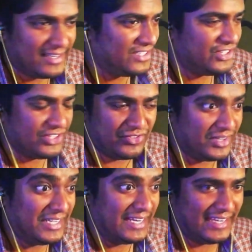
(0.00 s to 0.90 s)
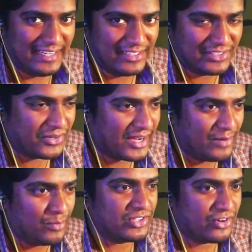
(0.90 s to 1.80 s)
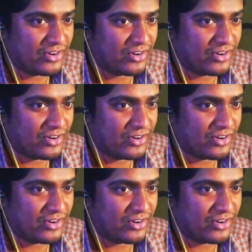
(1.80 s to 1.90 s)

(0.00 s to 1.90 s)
It's just ridiculous. Okay, it was